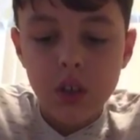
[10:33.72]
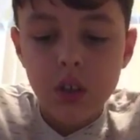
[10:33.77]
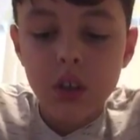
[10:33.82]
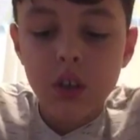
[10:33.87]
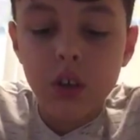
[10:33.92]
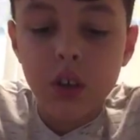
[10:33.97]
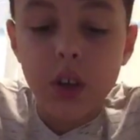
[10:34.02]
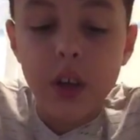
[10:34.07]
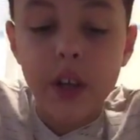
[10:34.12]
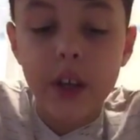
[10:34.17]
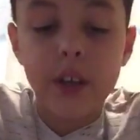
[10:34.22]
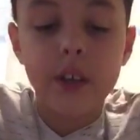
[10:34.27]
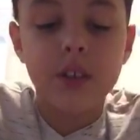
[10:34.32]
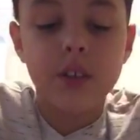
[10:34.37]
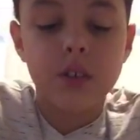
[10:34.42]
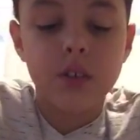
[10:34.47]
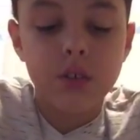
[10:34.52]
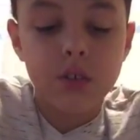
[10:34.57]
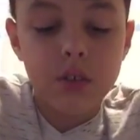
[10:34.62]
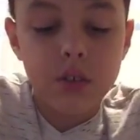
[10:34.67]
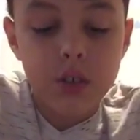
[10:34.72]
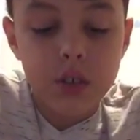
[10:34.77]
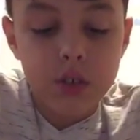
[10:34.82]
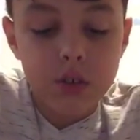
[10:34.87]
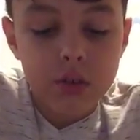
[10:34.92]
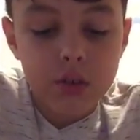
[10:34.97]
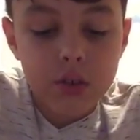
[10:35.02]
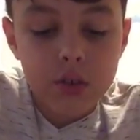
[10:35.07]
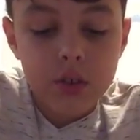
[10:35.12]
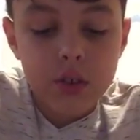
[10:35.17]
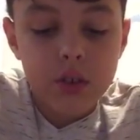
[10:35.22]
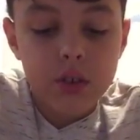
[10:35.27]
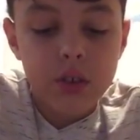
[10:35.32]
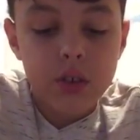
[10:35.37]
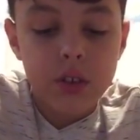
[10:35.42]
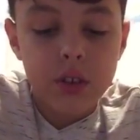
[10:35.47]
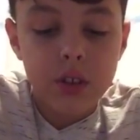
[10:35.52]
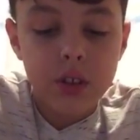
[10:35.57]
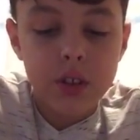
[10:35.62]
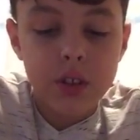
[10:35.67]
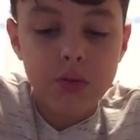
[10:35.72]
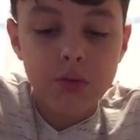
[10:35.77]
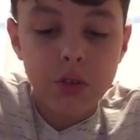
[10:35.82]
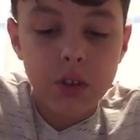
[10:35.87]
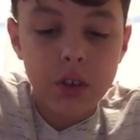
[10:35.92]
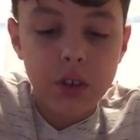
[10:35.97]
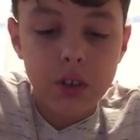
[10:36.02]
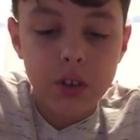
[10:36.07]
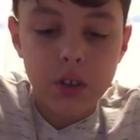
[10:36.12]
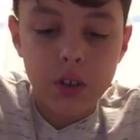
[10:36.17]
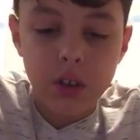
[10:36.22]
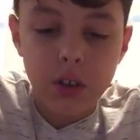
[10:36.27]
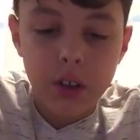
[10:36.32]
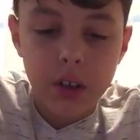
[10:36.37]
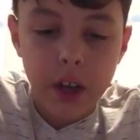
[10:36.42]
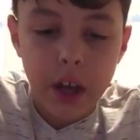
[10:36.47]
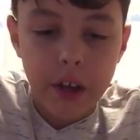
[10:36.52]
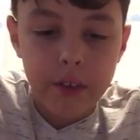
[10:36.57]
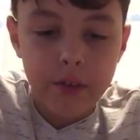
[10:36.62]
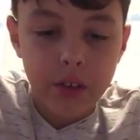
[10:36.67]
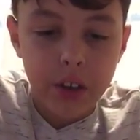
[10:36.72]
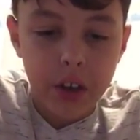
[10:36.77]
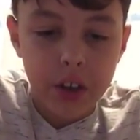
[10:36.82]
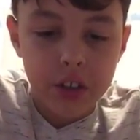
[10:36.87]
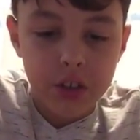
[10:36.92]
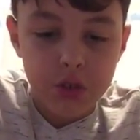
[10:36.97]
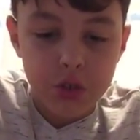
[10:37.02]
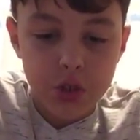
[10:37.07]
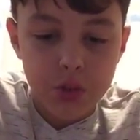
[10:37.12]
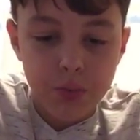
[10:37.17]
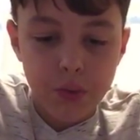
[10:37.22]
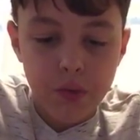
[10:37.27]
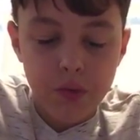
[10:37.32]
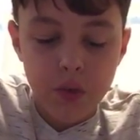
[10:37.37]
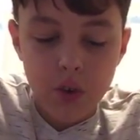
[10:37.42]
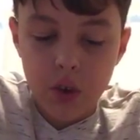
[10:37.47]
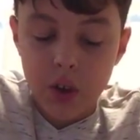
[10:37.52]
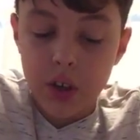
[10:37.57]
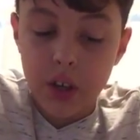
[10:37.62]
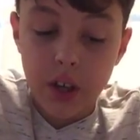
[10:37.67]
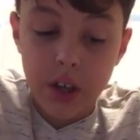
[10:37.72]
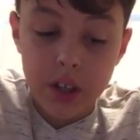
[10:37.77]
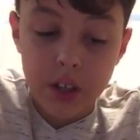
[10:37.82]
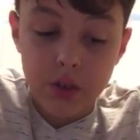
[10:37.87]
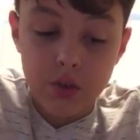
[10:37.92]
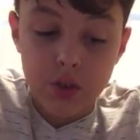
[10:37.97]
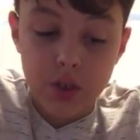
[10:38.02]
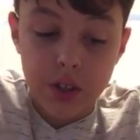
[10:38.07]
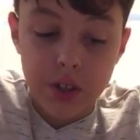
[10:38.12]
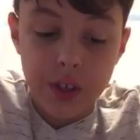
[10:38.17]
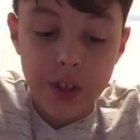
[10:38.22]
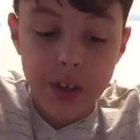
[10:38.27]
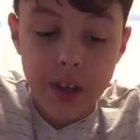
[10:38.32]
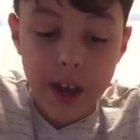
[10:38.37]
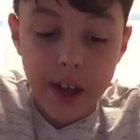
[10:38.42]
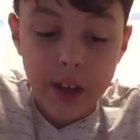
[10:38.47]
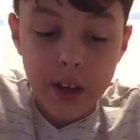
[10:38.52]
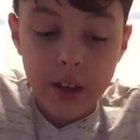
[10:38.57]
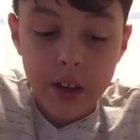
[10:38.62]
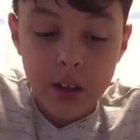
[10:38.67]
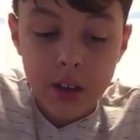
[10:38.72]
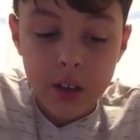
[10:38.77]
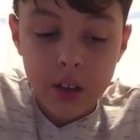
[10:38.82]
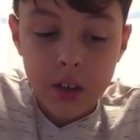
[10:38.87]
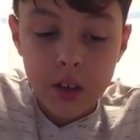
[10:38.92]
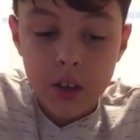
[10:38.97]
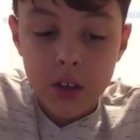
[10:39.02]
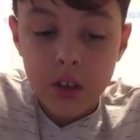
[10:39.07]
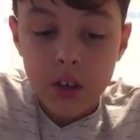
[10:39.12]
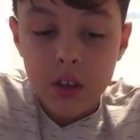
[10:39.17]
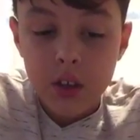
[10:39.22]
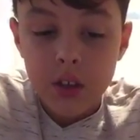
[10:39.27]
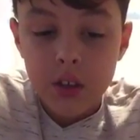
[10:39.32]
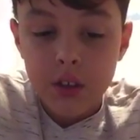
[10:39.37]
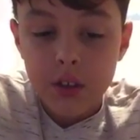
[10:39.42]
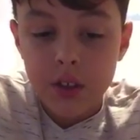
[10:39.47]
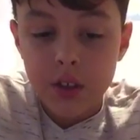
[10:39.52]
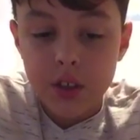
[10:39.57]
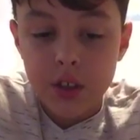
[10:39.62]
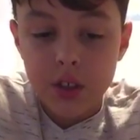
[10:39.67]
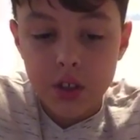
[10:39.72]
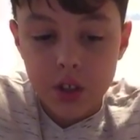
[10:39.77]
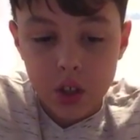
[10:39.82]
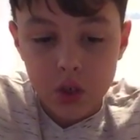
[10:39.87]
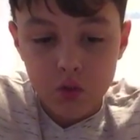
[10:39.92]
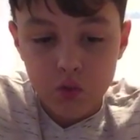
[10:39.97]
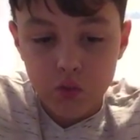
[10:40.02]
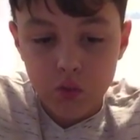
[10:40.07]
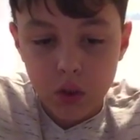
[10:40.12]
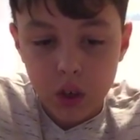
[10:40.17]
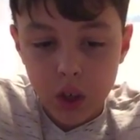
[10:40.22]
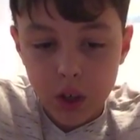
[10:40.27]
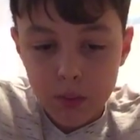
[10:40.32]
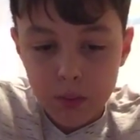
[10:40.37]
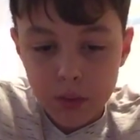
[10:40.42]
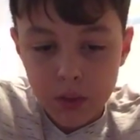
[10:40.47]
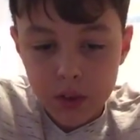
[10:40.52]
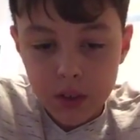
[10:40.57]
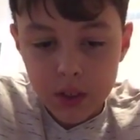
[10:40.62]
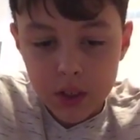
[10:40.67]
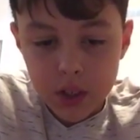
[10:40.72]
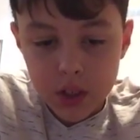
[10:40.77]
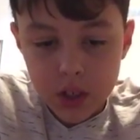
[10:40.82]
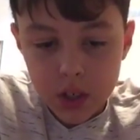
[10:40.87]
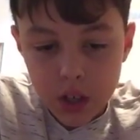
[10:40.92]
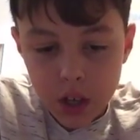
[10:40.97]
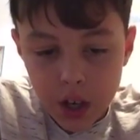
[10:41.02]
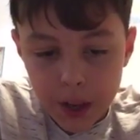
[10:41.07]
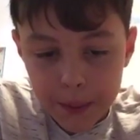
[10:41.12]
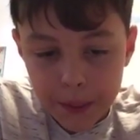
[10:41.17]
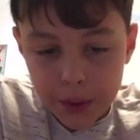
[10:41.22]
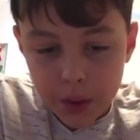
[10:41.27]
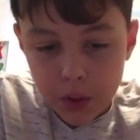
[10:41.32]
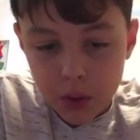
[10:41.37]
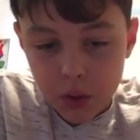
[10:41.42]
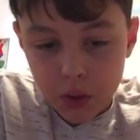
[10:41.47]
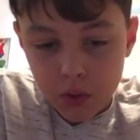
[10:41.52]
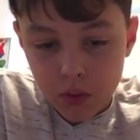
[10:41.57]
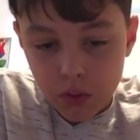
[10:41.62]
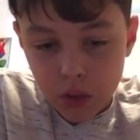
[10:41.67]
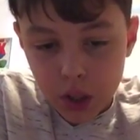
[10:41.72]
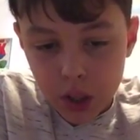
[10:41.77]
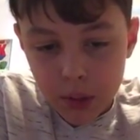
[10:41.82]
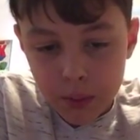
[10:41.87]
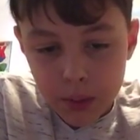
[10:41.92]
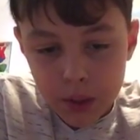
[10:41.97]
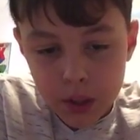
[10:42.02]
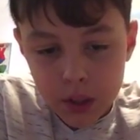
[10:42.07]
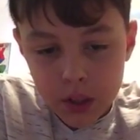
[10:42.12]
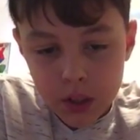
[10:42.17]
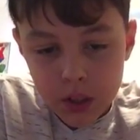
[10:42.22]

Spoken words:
Okay, so this one have not used before, not used yet. This is a grub, just a common little grub.